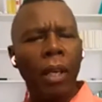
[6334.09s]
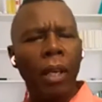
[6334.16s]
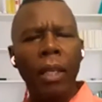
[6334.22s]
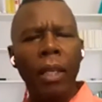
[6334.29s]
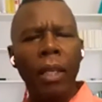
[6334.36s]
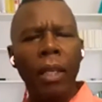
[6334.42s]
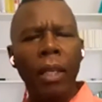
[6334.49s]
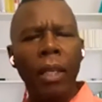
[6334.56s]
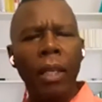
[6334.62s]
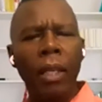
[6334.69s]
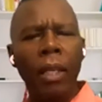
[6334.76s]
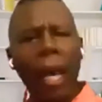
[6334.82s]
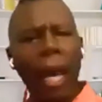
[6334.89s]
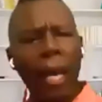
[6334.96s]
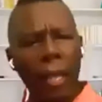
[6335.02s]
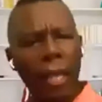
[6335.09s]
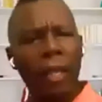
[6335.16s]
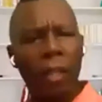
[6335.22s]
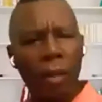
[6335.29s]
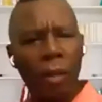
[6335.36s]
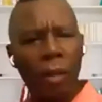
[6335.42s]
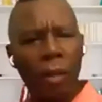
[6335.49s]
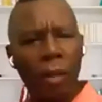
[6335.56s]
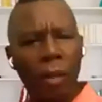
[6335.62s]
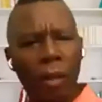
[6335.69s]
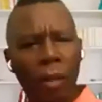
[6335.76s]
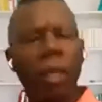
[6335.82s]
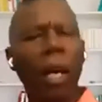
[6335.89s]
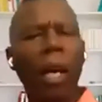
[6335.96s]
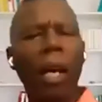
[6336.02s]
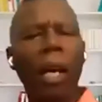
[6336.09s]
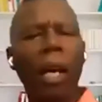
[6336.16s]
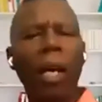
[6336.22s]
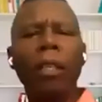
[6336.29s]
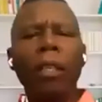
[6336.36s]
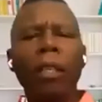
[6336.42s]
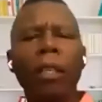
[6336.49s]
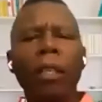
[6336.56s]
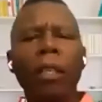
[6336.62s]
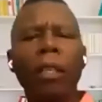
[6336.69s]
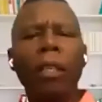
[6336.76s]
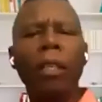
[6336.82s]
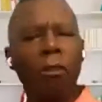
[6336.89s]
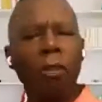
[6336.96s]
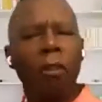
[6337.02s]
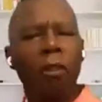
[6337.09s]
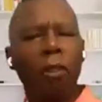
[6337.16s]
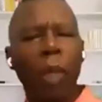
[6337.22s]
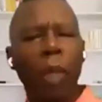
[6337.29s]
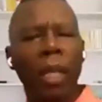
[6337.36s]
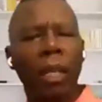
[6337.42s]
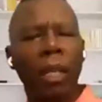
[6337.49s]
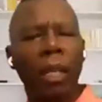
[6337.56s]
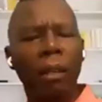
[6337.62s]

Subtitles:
Yeah, I think you should bring up, you're not a good fit for me.